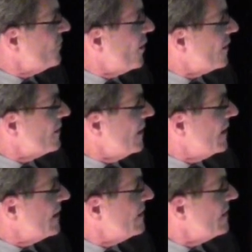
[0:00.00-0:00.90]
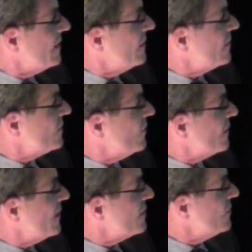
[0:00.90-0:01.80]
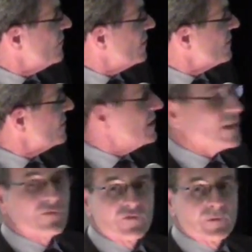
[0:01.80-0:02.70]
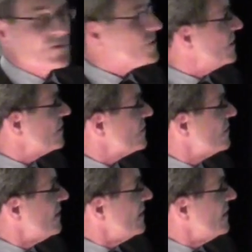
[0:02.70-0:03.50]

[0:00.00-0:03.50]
dark line in this location. You can see that from your seats.